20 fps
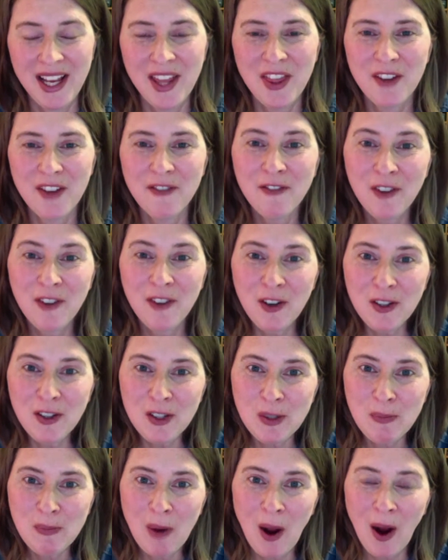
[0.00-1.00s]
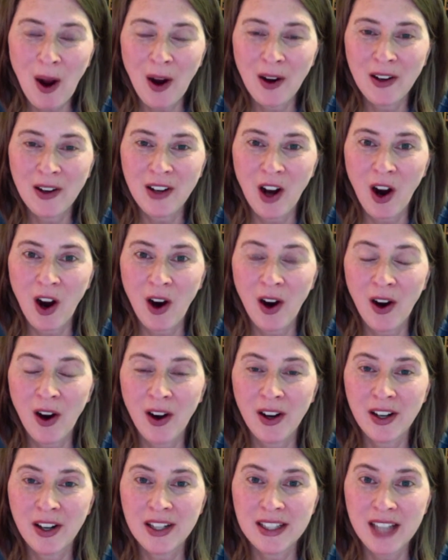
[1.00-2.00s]
The first part
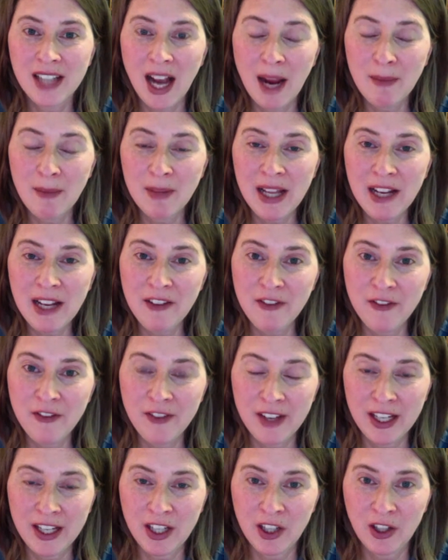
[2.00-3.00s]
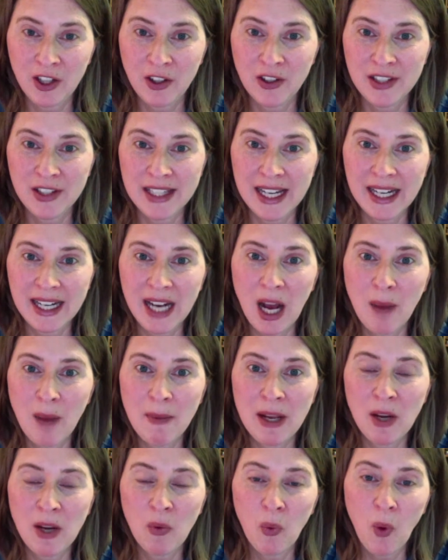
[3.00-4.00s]
are timeline figures that come
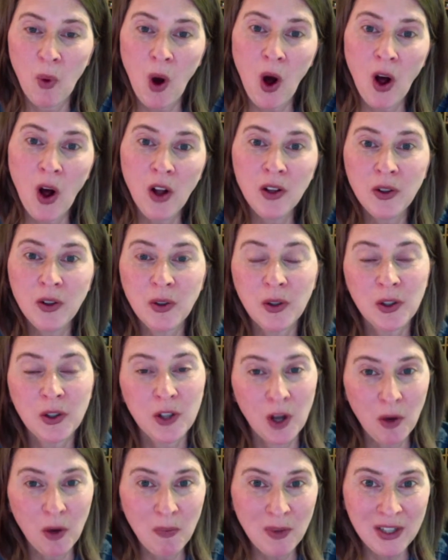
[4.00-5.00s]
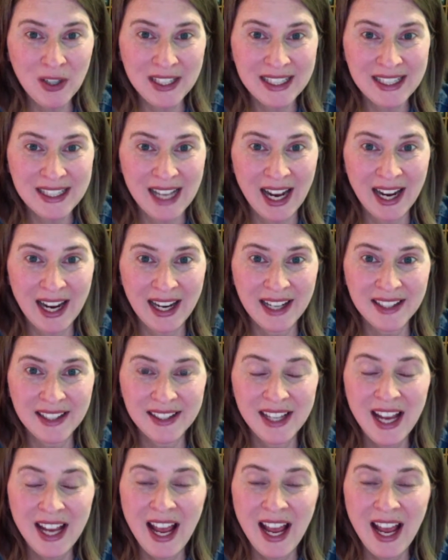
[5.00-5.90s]
in wall or notebook size,